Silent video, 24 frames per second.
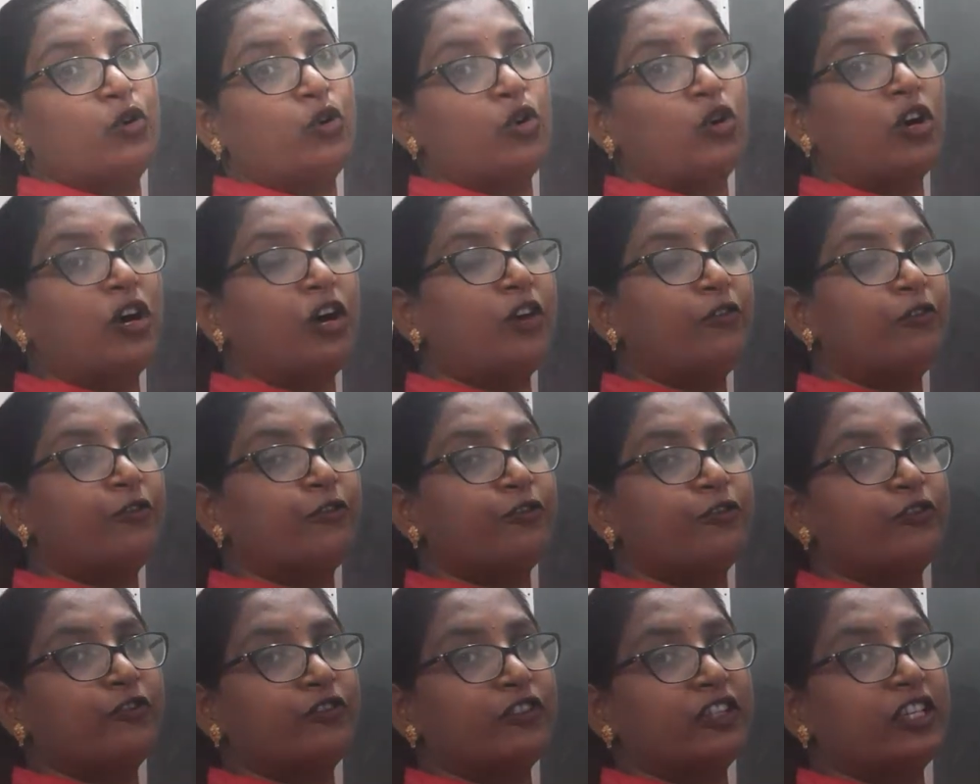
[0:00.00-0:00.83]
of
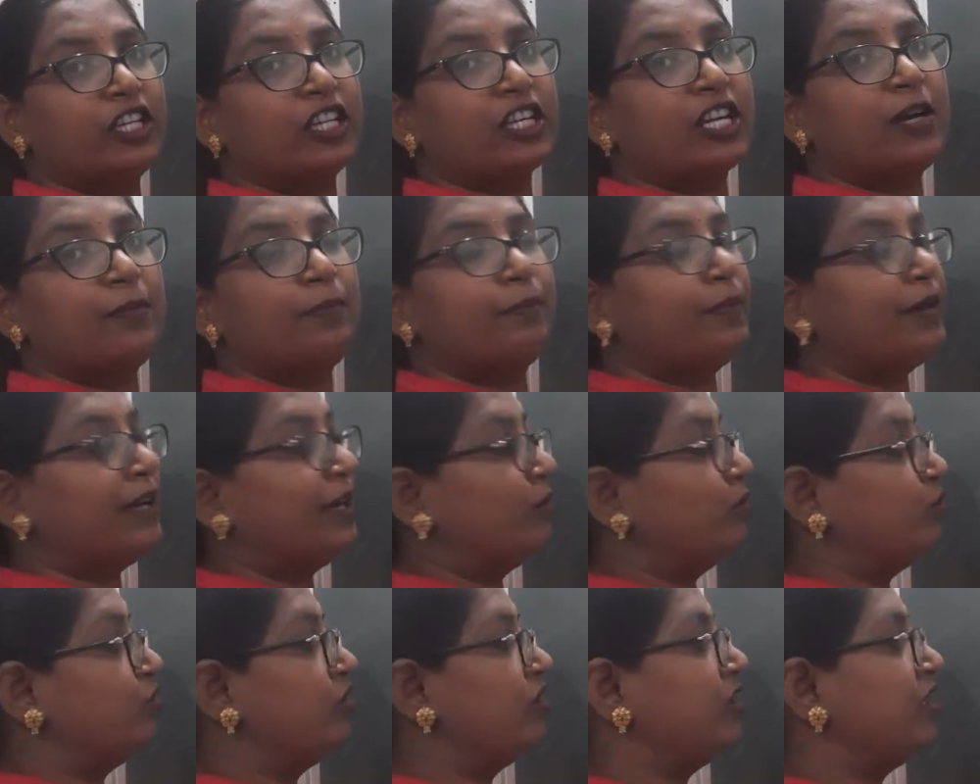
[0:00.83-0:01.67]
the
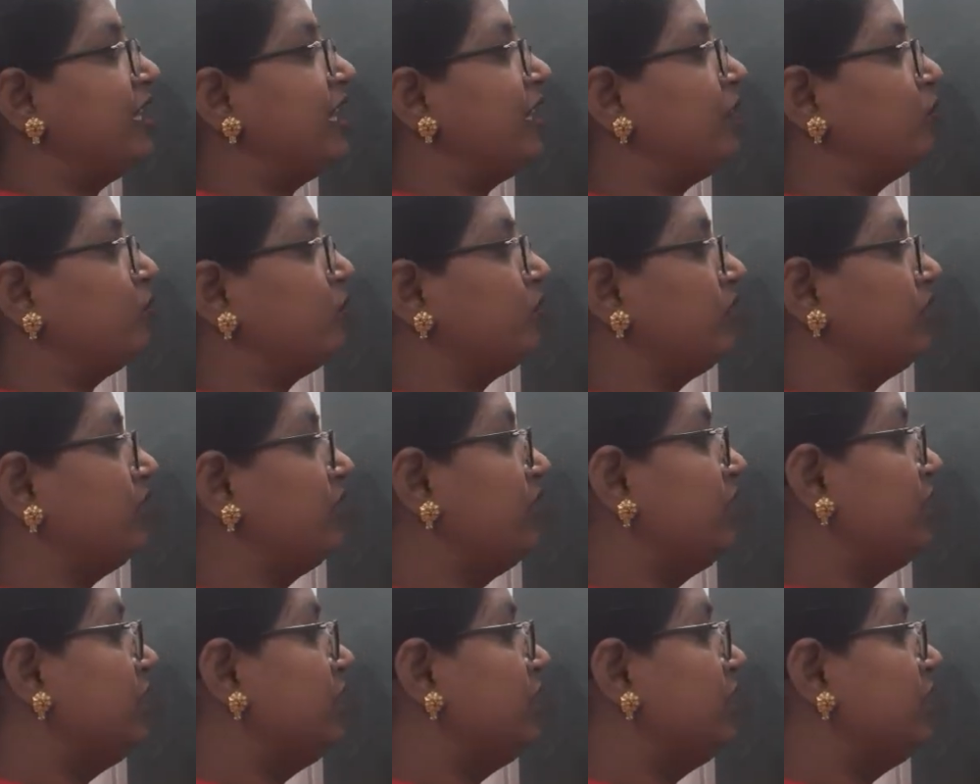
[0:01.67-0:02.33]
compound noun.